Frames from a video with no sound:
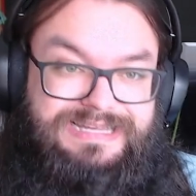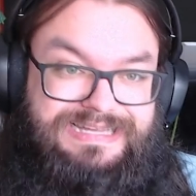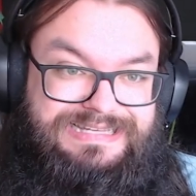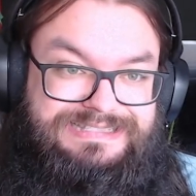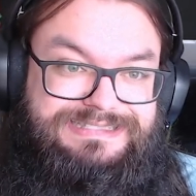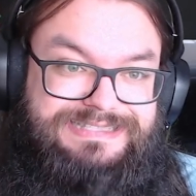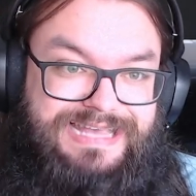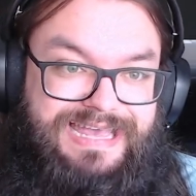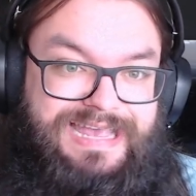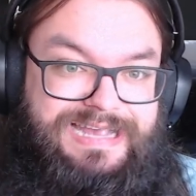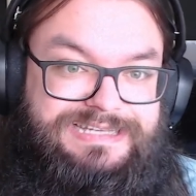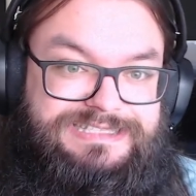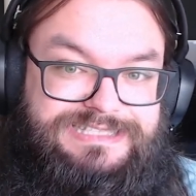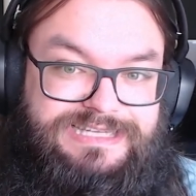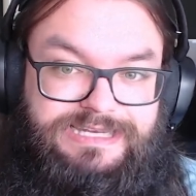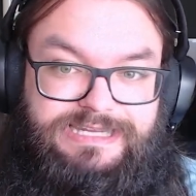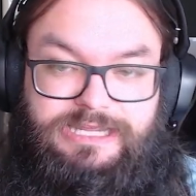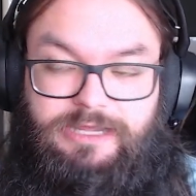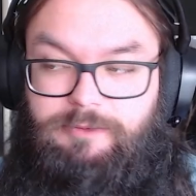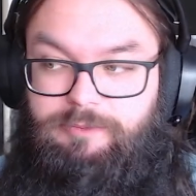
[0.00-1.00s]
is
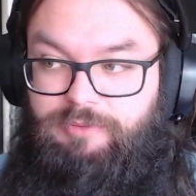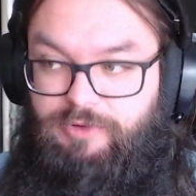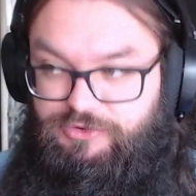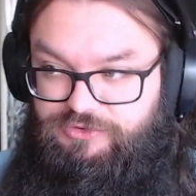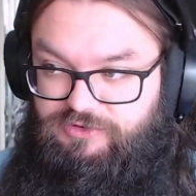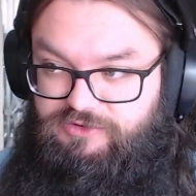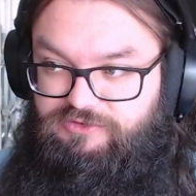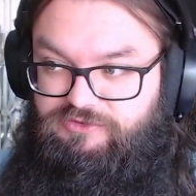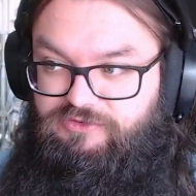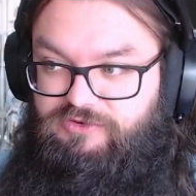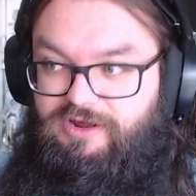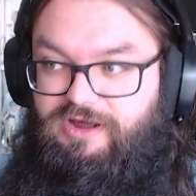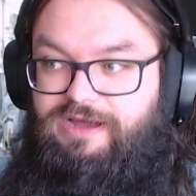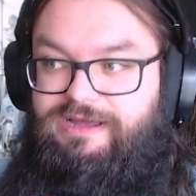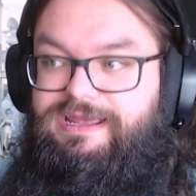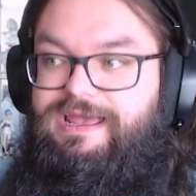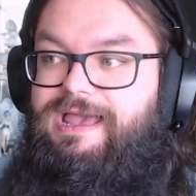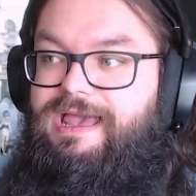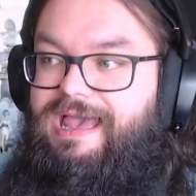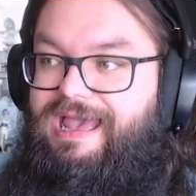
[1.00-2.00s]
actually
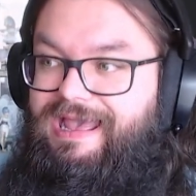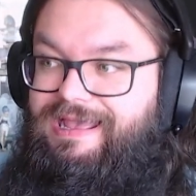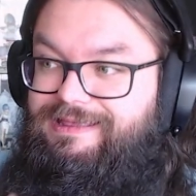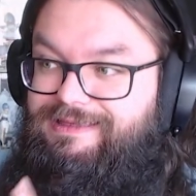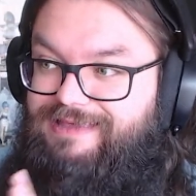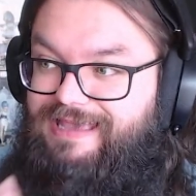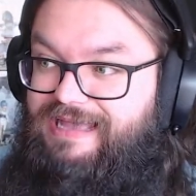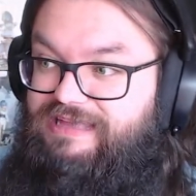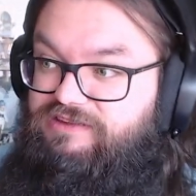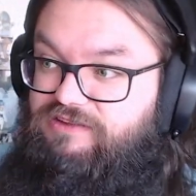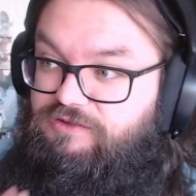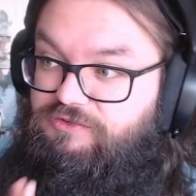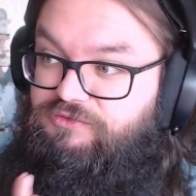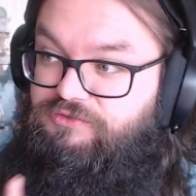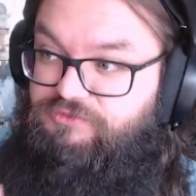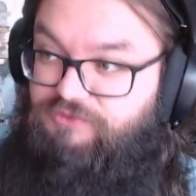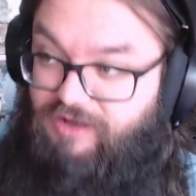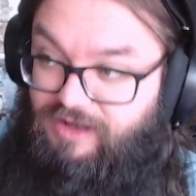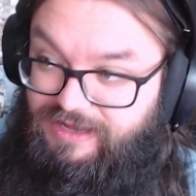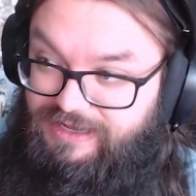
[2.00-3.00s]
Butterfly and get
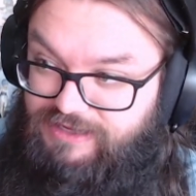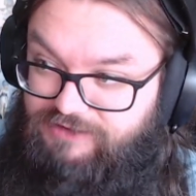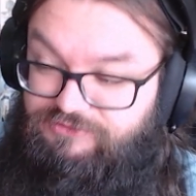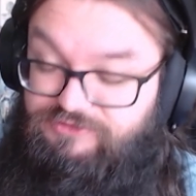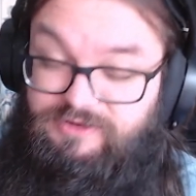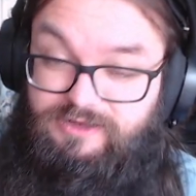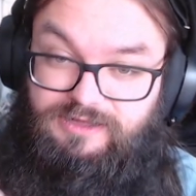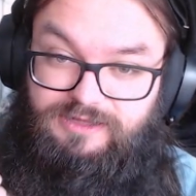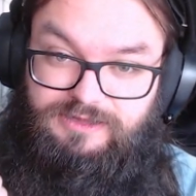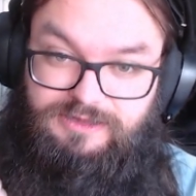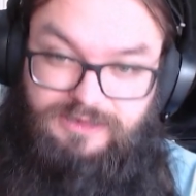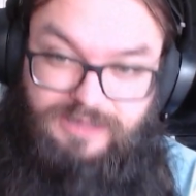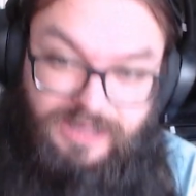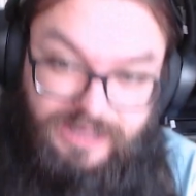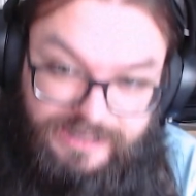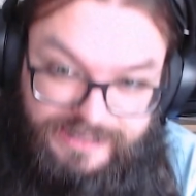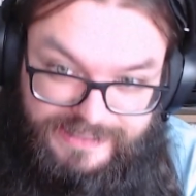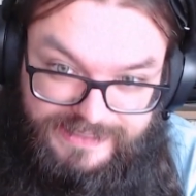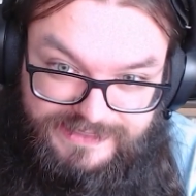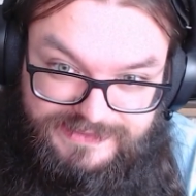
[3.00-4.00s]
5
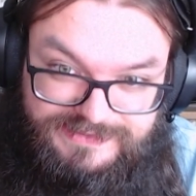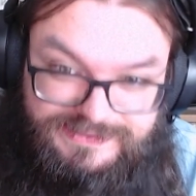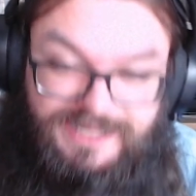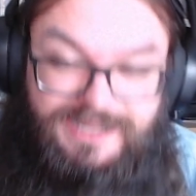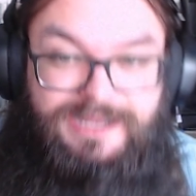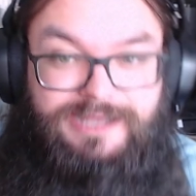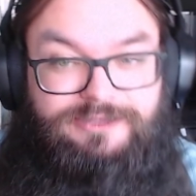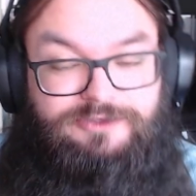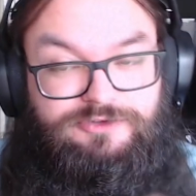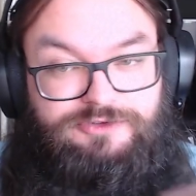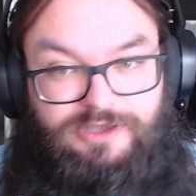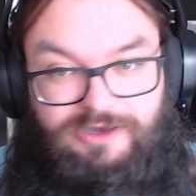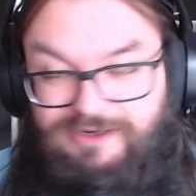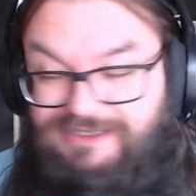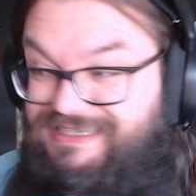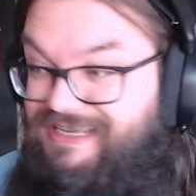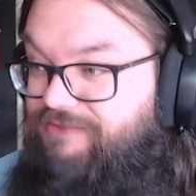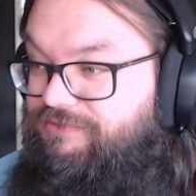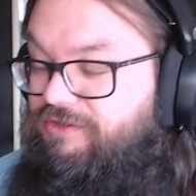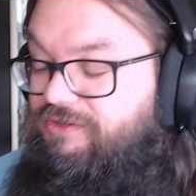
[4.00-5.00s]
likes. You
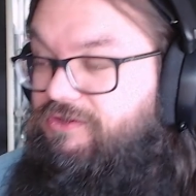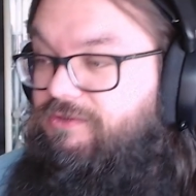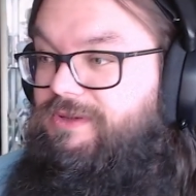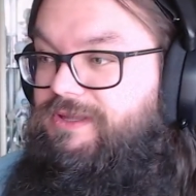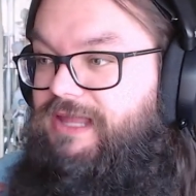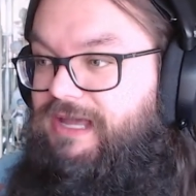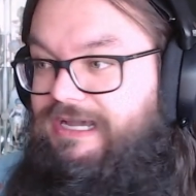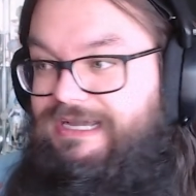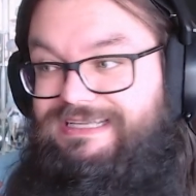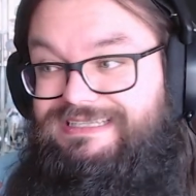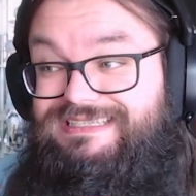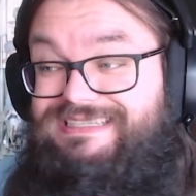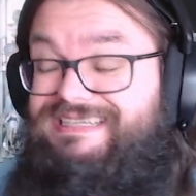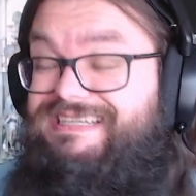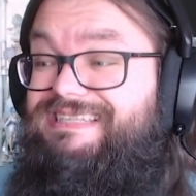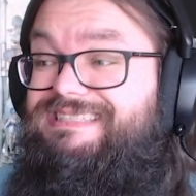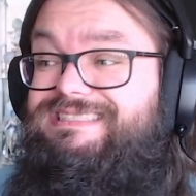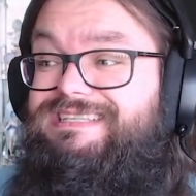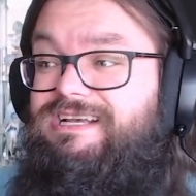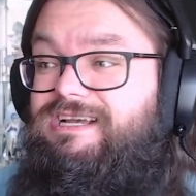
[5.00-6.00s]
don't have to do what I
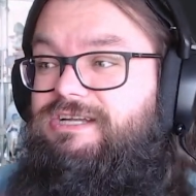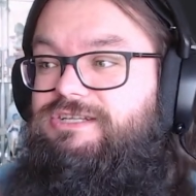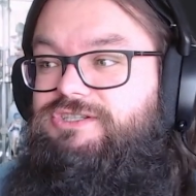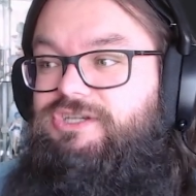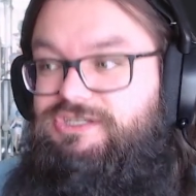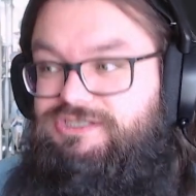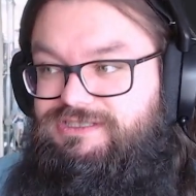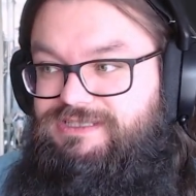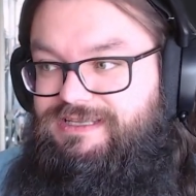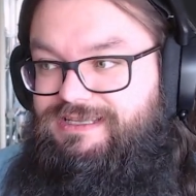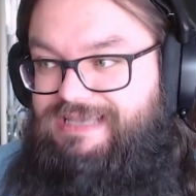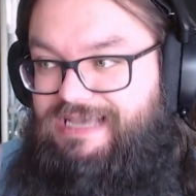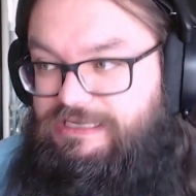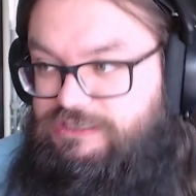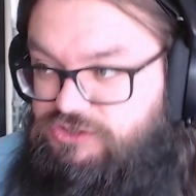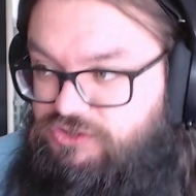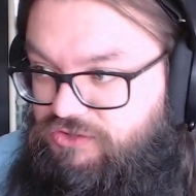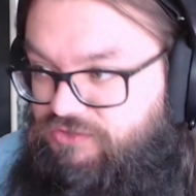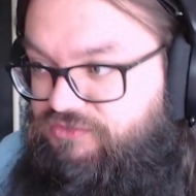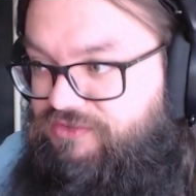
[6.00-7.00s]
did. Just
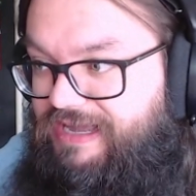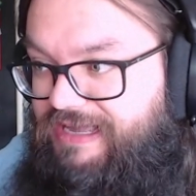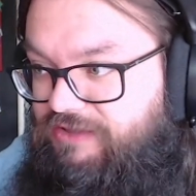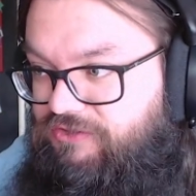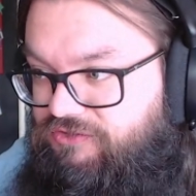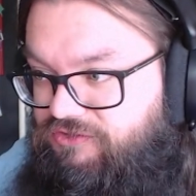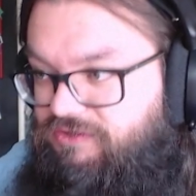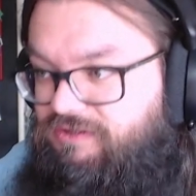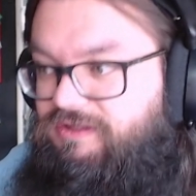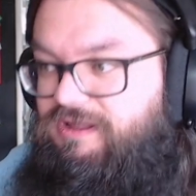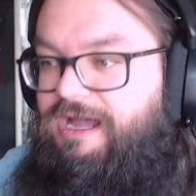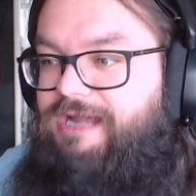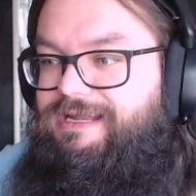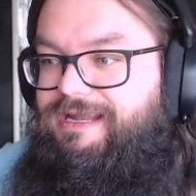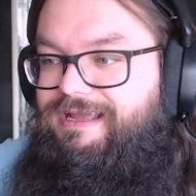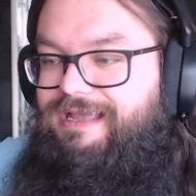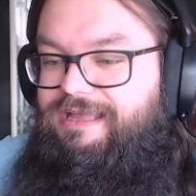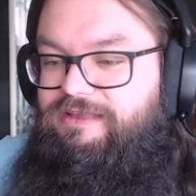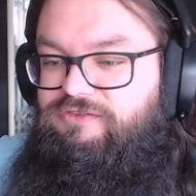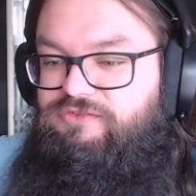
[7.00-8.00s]
get your friends
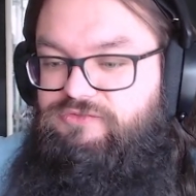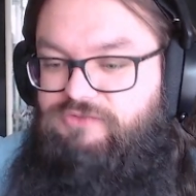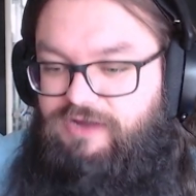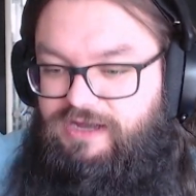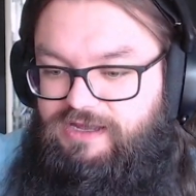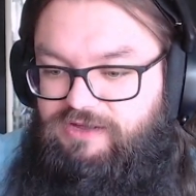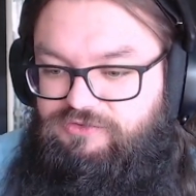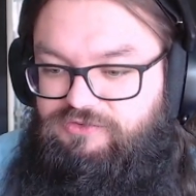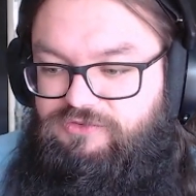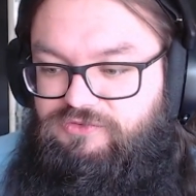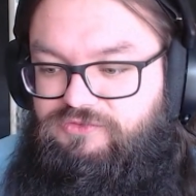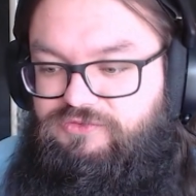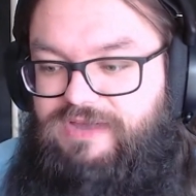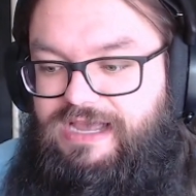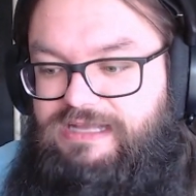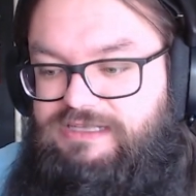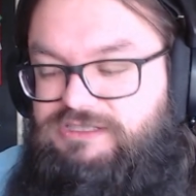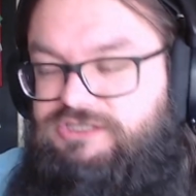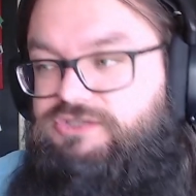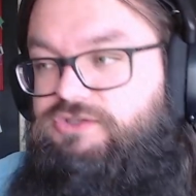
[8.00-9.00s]
online and get 5
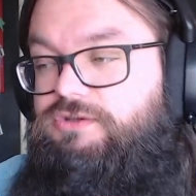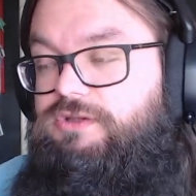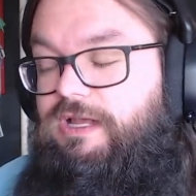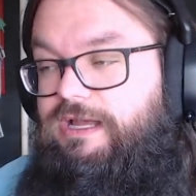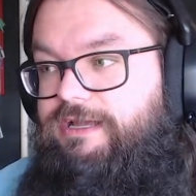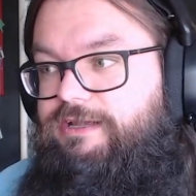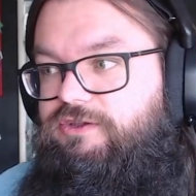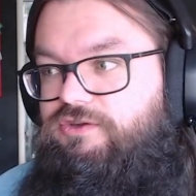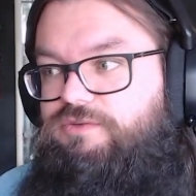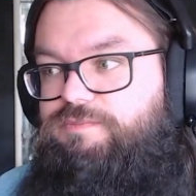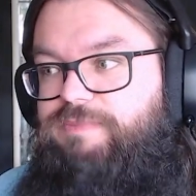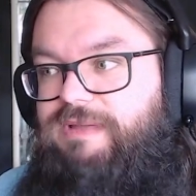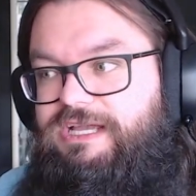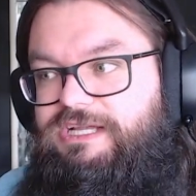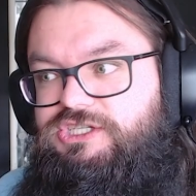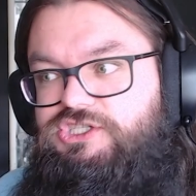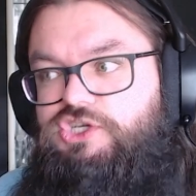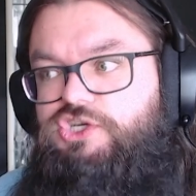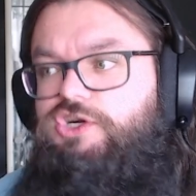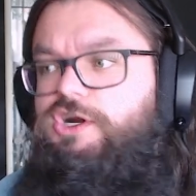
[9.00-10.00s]
friends to like your
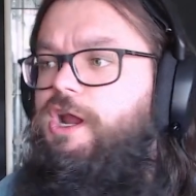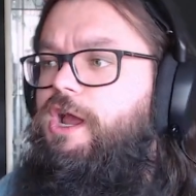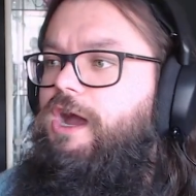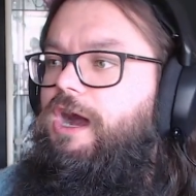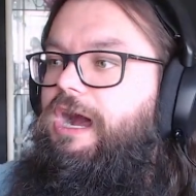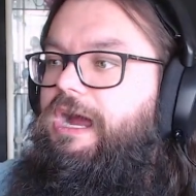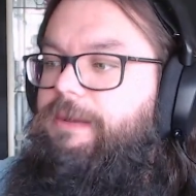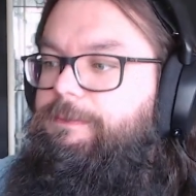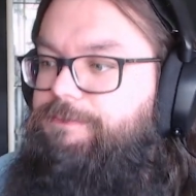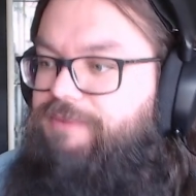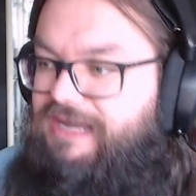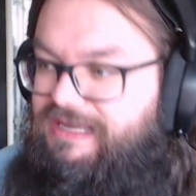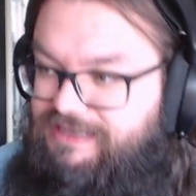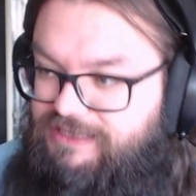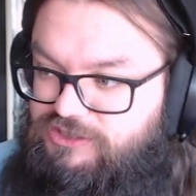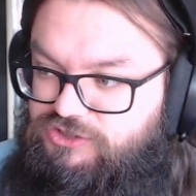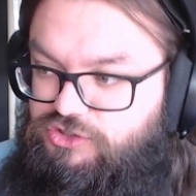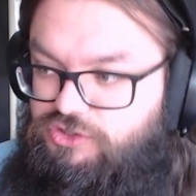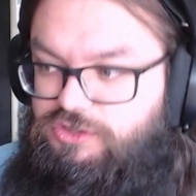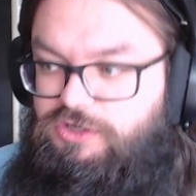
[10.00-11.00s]
picture. I'm
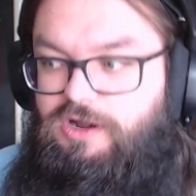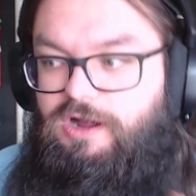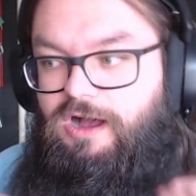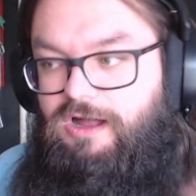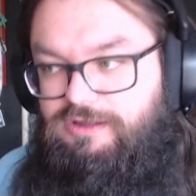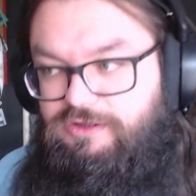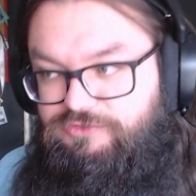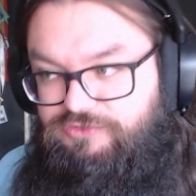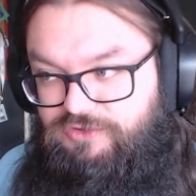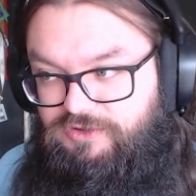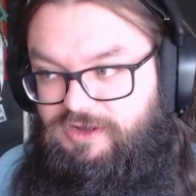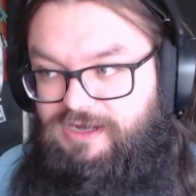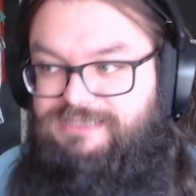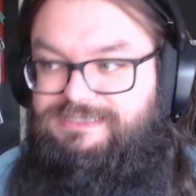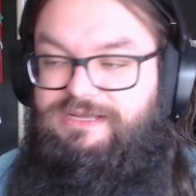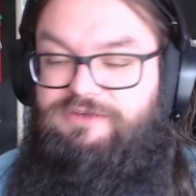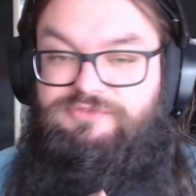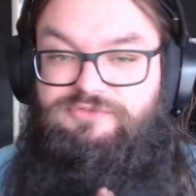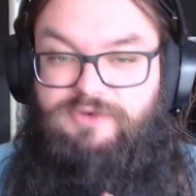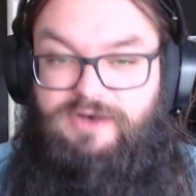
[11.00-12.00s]
pretty sure all of you
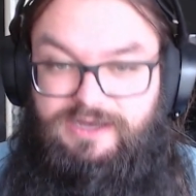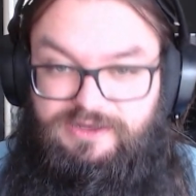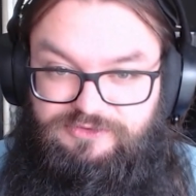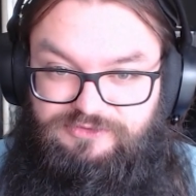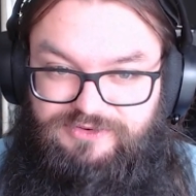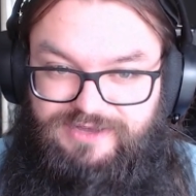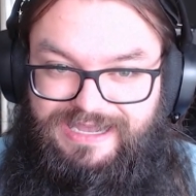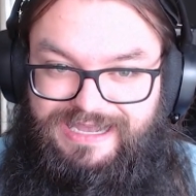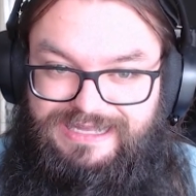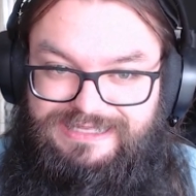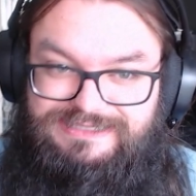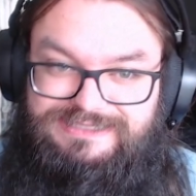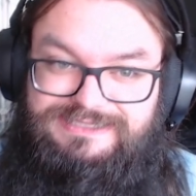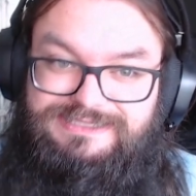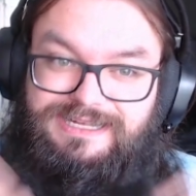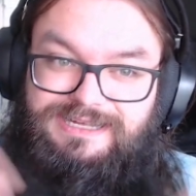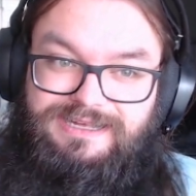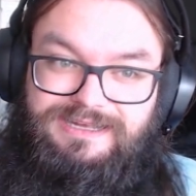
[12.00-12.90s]
guys have 5 friends.